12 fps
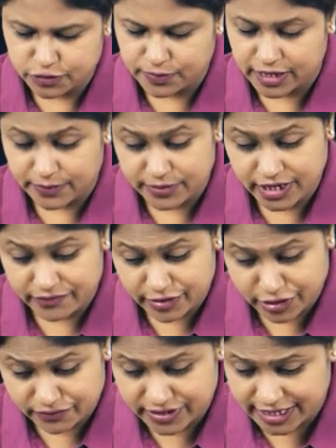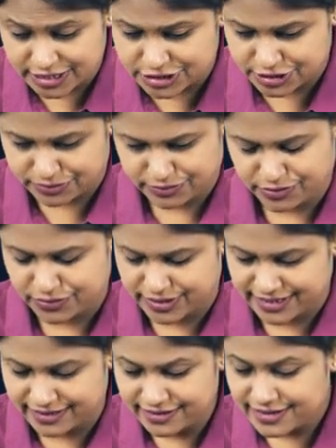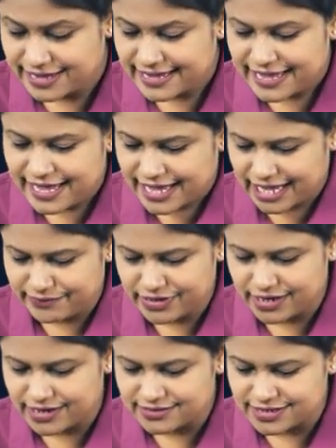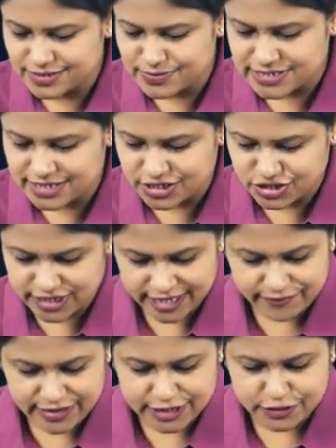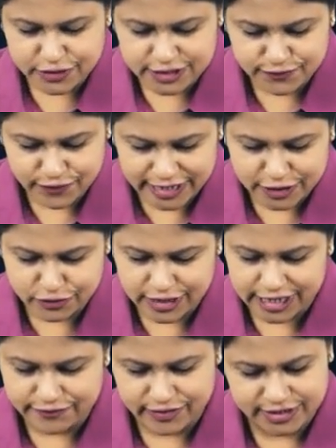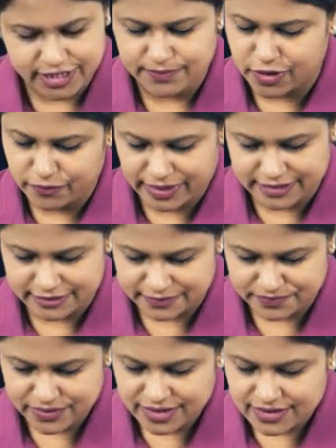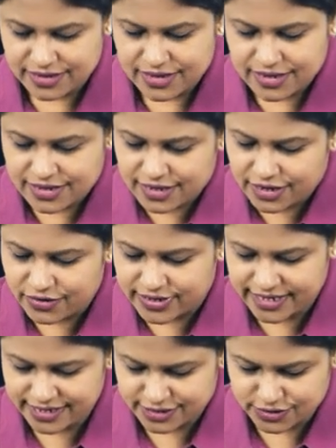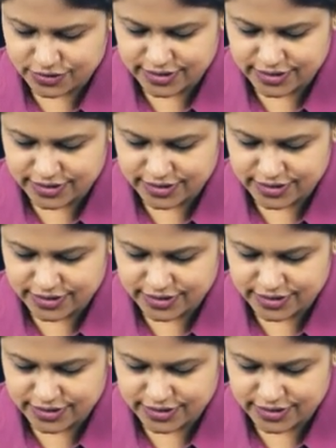to be aware of the AGM. Okay. Having heard this, Mr. J went to his friend to clarify the above matter. Okay. So